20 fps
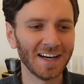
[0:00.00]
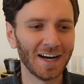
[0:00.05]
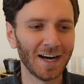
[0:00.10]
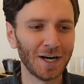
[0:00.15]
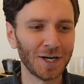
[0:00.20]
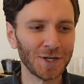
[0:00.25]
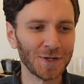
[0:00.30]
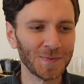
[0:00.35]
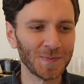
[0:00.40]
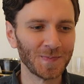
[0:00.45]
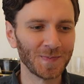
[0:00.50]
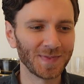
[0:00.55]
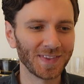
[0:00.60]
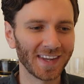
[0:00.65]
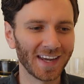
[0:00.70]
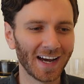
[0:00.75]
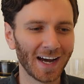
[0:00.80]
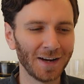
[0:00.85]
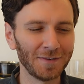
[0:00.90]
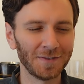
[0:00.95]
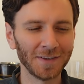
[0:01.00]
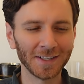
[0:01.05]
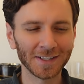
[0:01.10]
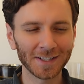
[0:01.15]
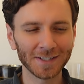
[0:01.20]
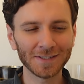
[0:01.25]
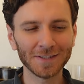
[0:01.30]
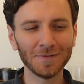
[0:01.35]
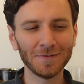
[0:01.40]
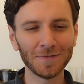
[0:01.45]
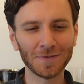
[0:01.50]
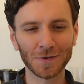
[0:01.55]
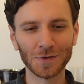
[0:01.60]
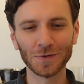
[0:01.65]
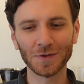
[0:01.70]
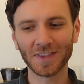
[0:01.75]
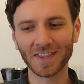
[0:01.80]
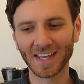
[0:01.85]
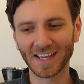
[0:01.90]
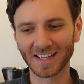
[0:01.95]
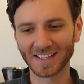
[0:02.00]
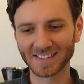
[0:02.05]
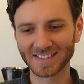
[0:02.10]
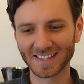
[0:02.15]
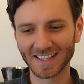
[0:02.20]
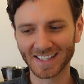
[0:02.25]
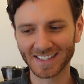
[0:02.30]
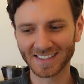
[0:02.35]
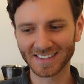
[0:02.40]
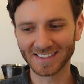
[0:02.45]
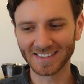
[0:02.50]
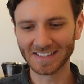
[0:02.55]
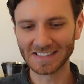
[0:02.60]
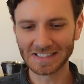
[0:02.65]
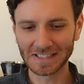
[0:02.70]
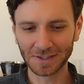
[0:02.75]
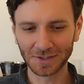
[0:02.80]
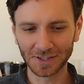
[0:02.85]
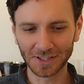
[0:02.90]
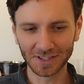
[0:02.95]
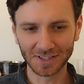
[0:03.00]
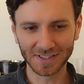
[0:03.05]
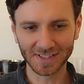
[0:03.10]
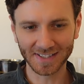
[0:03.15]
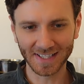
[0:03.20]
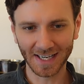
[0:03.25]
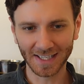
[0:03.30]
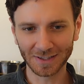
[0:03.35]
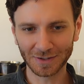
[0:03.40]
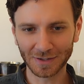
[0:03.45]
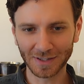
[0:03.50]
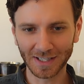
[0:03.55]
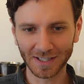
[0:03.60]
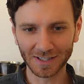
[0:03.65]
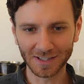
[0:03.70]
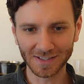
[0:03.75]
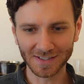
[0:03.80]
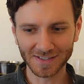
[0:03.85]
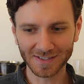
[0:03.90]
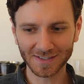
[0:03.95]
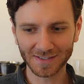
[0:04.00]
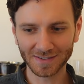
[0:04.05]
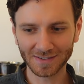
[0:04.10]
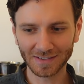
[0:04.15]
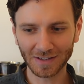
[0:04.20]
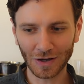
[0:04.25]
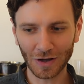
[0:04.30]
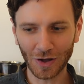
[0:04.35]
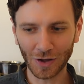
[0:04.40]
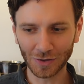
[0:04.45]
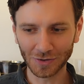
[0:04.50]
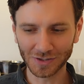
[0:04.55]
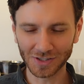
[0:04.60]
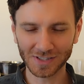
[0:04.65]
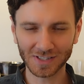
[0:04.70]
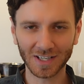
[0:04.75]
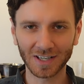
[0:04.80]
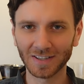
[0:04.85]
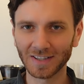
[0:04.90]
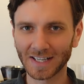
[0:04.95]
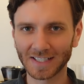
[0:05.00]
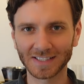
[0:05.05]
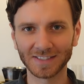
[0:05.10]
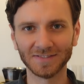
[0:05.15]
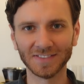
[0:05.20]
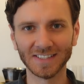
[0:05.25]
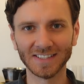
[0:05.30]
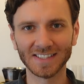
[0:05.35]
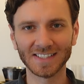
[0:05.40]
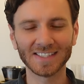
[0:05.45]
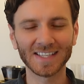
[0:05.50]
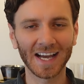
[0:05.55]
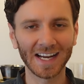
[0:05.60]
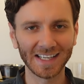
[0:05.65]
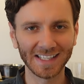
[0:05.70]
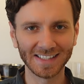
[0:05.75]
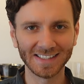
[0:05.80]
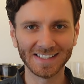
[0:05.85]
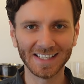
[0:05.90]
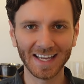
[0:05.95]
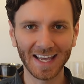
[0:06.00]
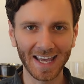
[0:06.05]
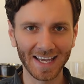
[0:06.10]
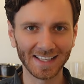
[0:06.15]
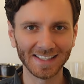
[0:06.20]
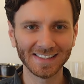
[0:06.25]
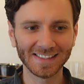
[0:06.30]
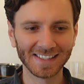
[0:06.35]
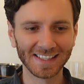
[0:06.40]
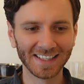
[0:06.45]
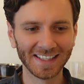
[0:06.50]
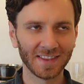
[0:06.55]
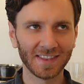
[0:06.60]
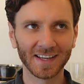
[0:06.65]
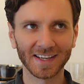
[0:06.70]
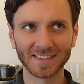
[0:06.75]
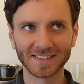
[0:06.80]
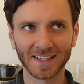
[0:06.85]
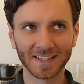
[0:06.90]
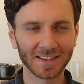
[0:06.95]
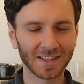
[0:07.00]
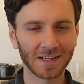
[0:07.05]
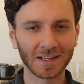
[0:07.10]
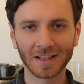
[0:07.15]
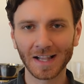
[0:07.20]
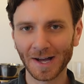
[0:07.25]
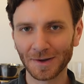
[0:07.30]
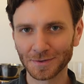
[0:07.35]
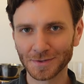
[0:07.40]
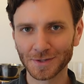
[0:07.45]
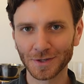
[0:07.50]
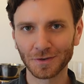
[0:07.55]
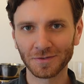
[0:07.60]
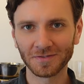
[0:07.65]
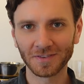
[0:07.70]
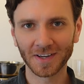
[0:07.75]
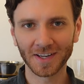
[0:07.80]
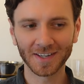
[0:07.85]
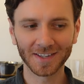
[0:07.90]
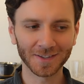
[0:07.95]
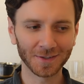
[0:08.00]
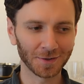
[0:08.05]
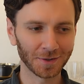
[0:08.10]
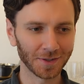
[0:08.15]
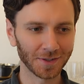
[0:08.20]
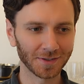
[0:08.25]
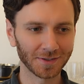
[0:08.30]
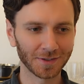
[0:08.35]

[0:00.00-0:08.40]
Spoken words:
I feel like there's a few things that interior design creators all just collectively decided to hate. Things like the cloud sofa or